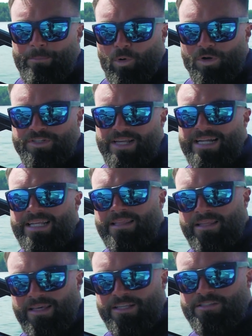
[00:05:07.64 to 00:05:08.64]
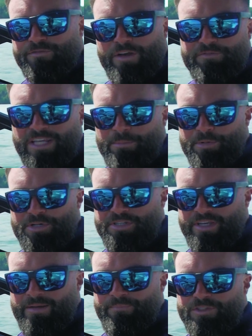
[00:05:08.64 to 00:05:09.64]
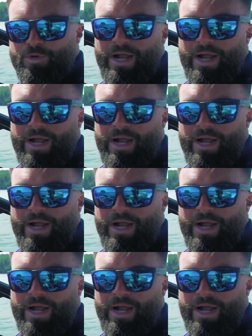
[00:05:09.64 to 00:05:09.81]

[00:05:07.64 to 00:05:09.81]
port side in this 15%, so